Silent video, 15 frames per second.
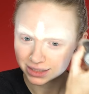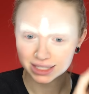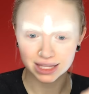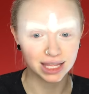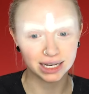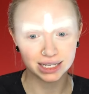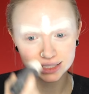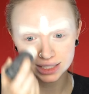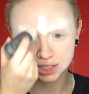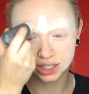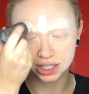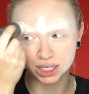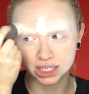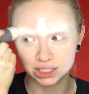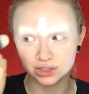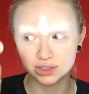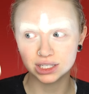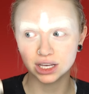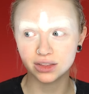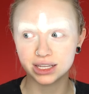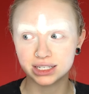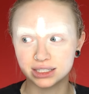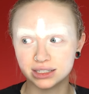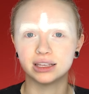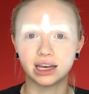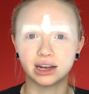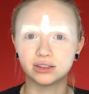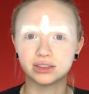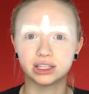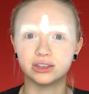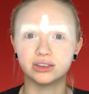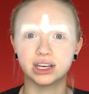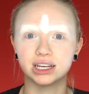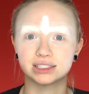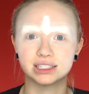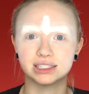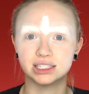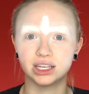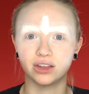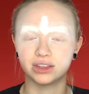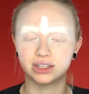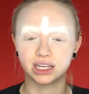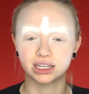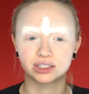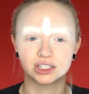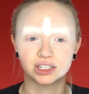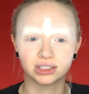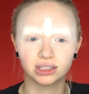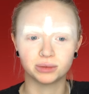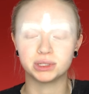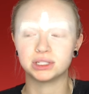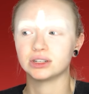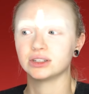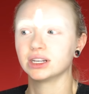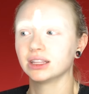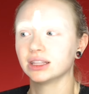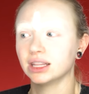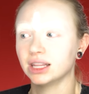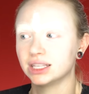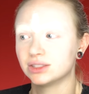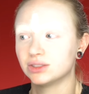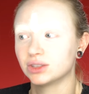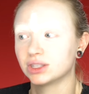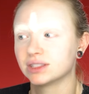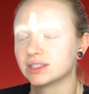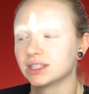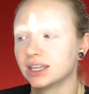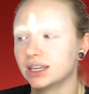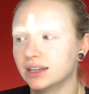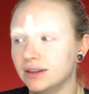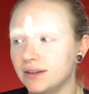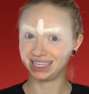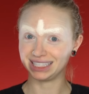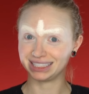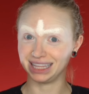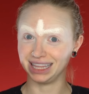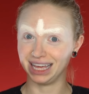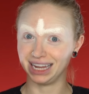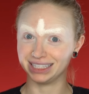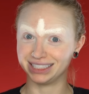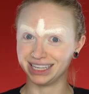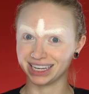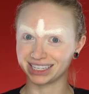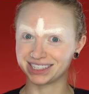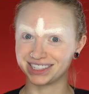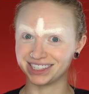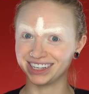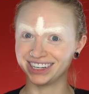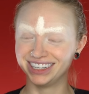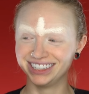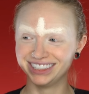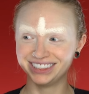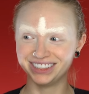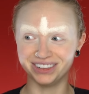See, that doesn't look good. Do you see all that? I don't think you guys can see all the texture. Let me turn down the light so you can see. That's a lot of texture.